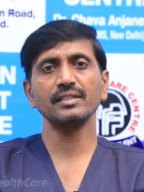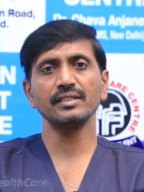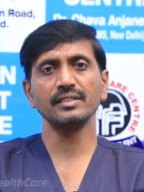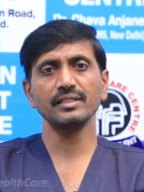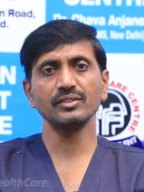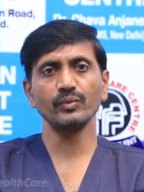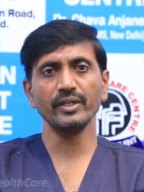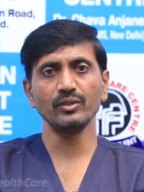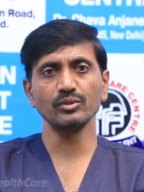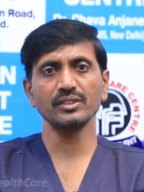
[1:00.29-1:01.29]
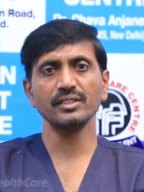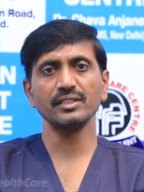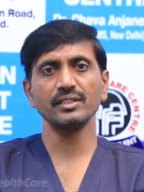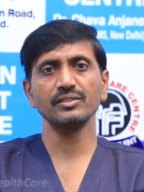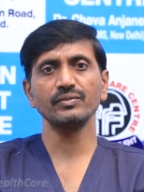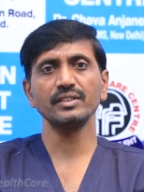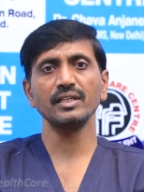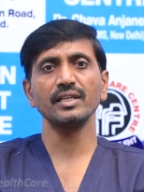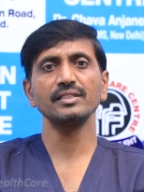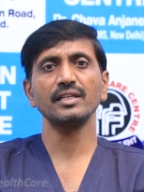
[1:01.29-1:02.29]
surgeries, we do surgeries with
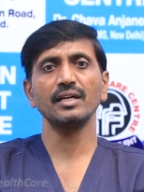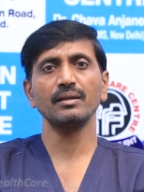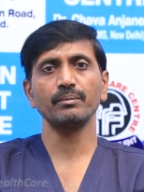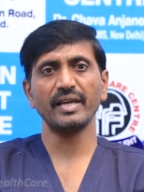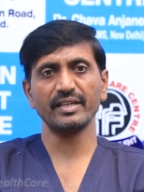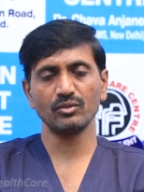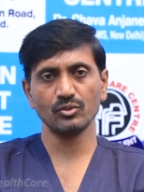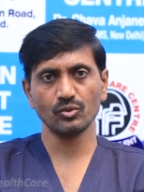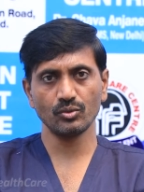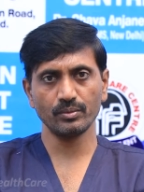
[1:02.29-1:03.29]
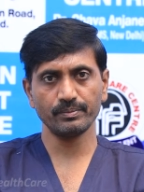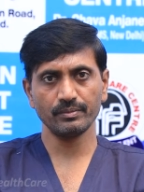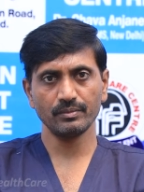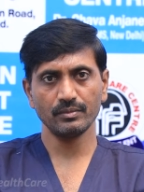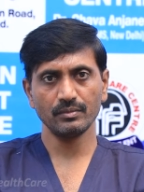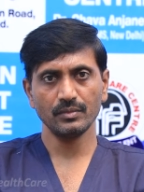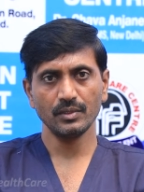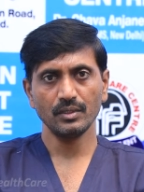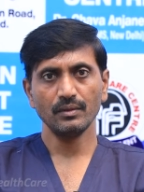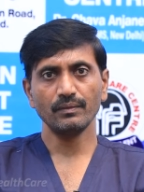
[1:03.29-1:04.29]
laser under microscope.
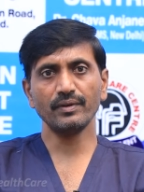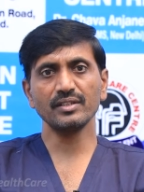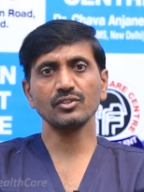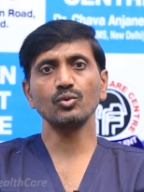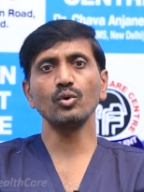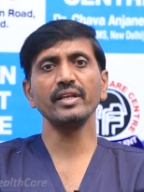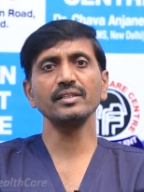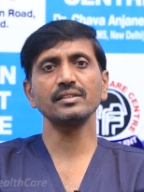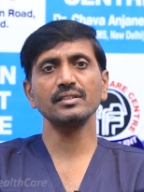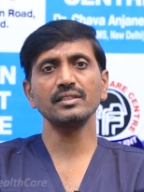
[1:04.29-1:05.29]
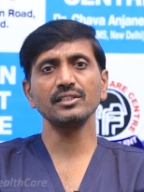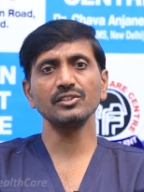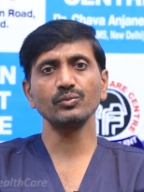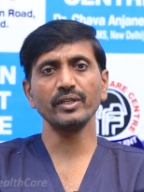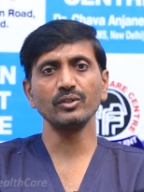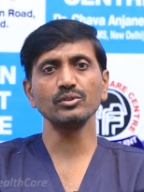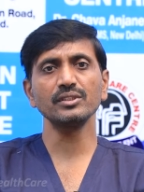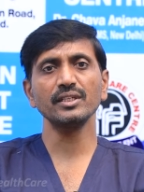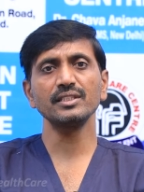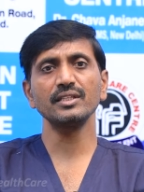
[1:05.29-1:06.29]
For snoring surgeries, we do
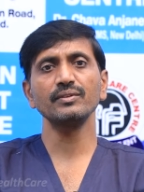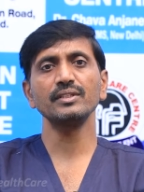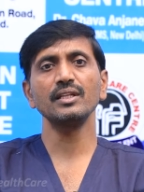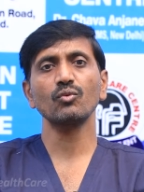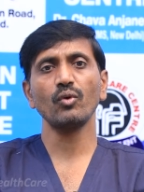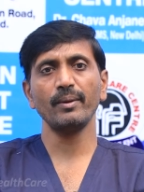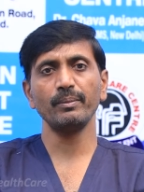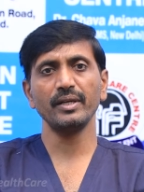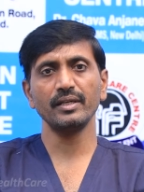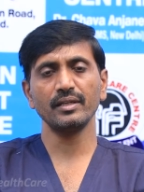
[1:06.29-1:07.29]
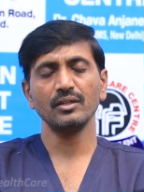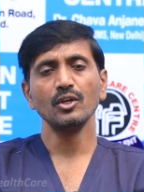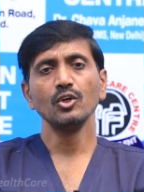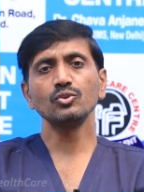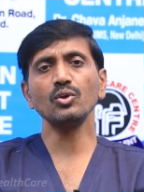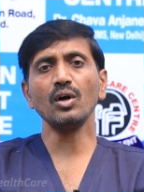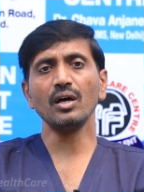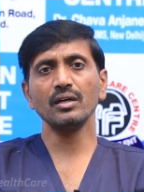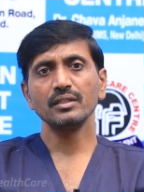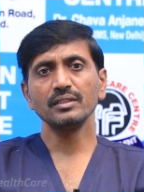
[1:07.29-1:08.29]
surgery with the coablator.
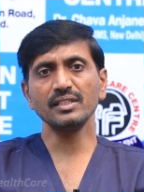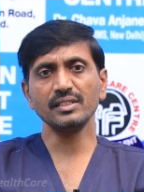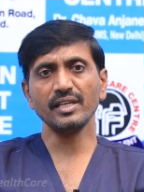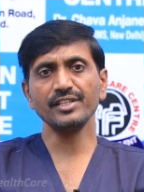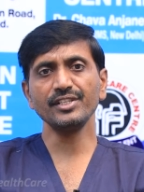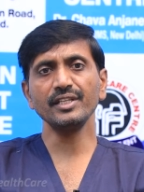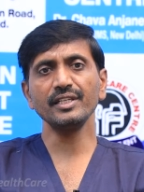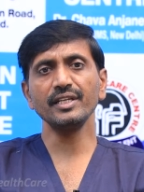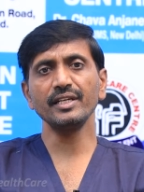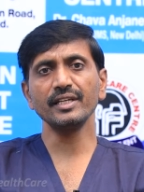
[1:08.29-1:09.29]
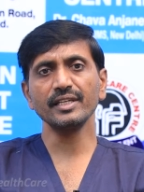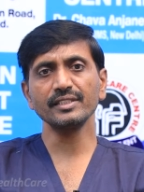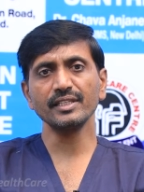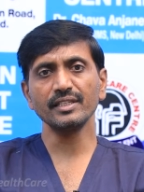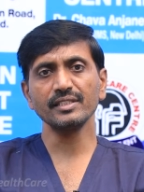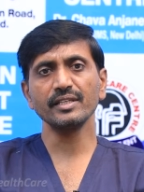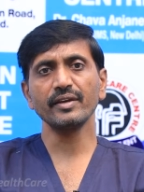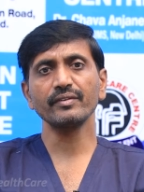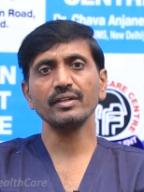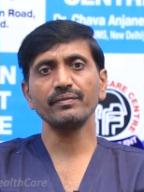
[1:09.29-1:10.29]
So, this Asian ENT care center is
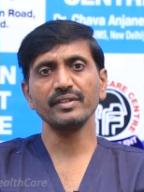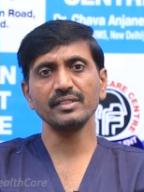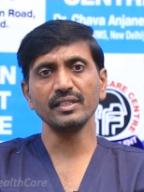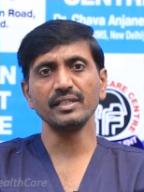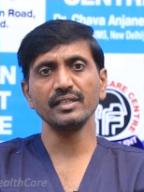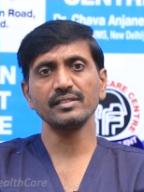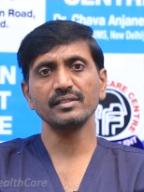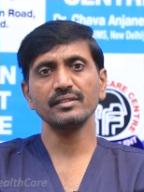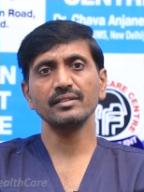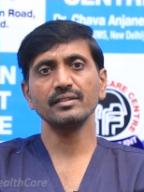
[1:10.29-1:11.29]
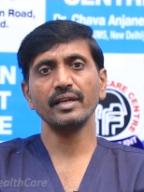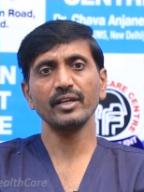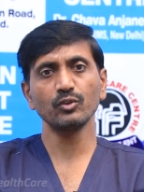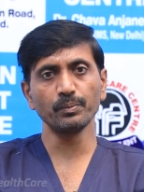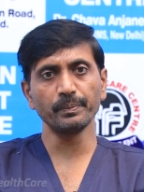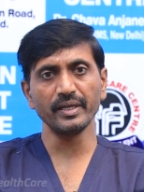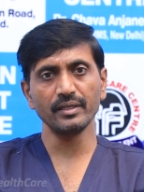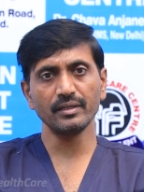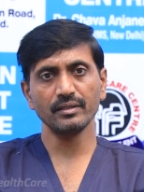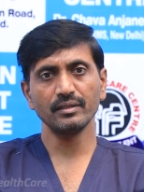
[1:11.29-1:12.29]
having the facilities,
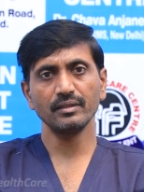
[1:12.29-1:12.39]
equipment,